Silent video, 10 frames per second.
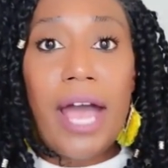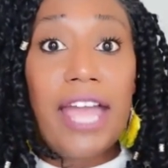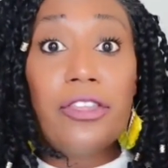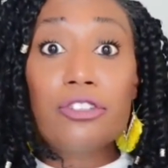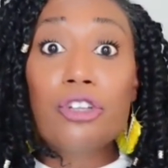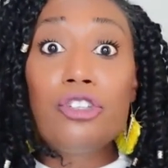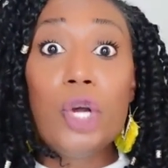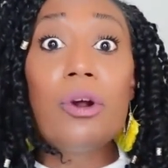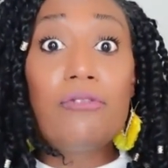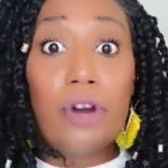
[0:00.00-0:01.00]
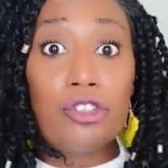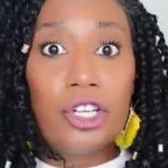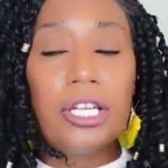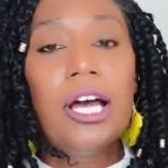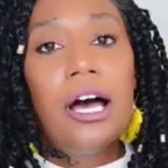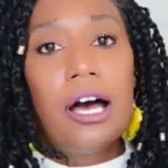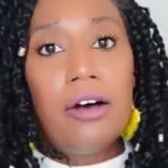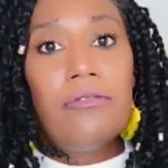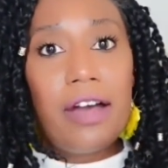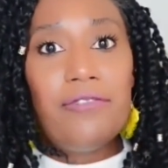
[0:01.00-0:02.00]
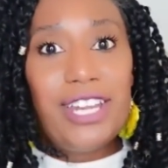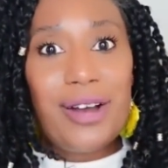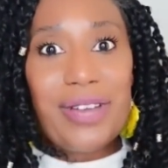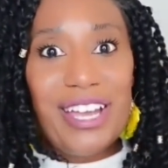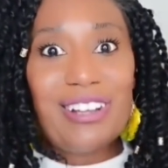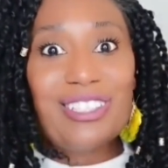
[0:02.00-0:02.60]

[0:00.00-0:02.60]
hey, there's a newer version of that video here.